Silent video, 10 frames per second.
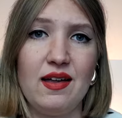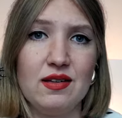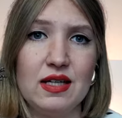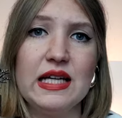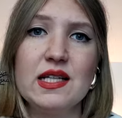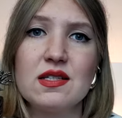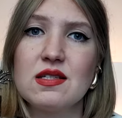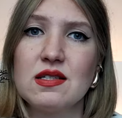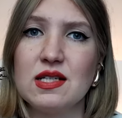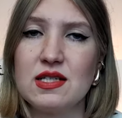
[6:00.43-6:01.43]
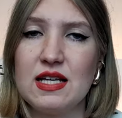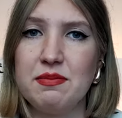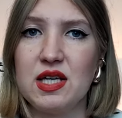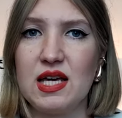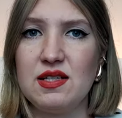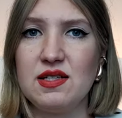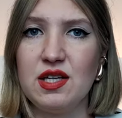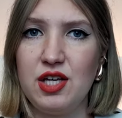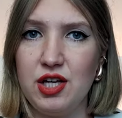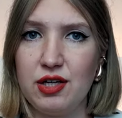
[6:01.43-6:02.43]
and it is the same case
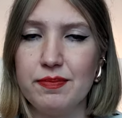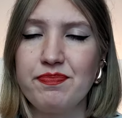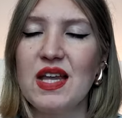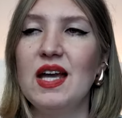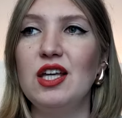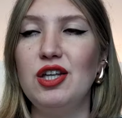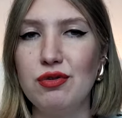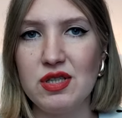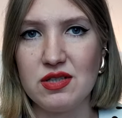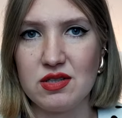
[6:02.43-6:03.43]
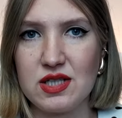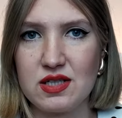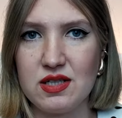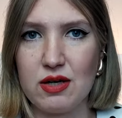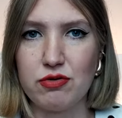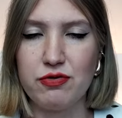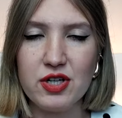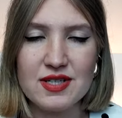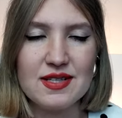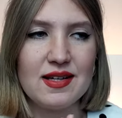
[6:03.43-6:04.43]
here, you need to test it out
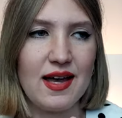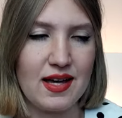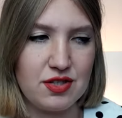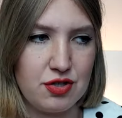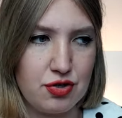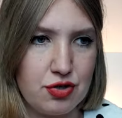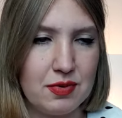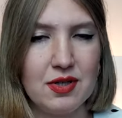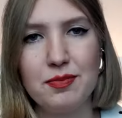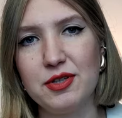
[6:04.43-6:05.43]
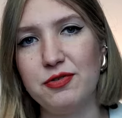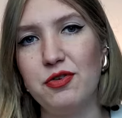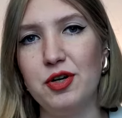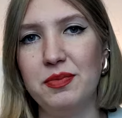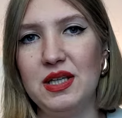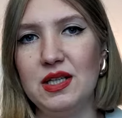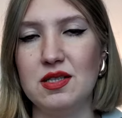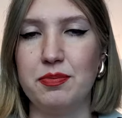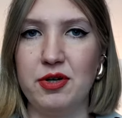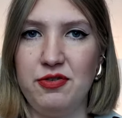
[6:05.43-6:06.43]
first, as usual. But for me,
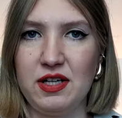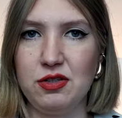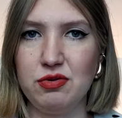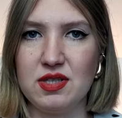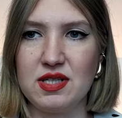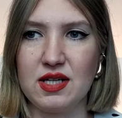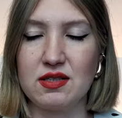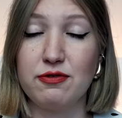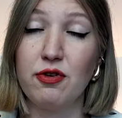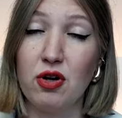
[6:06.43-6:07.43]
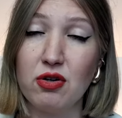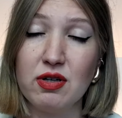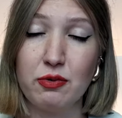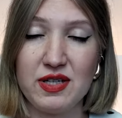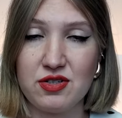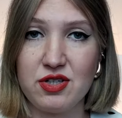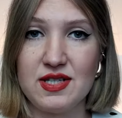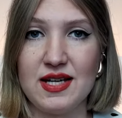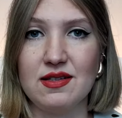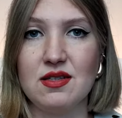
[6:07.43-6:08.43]
it's a perfect unisex fall
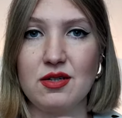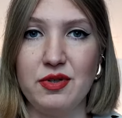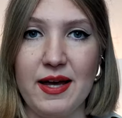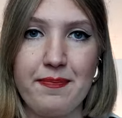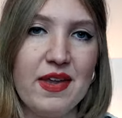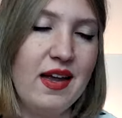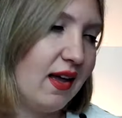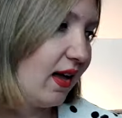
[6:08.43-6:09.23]
winter scent. So yeah,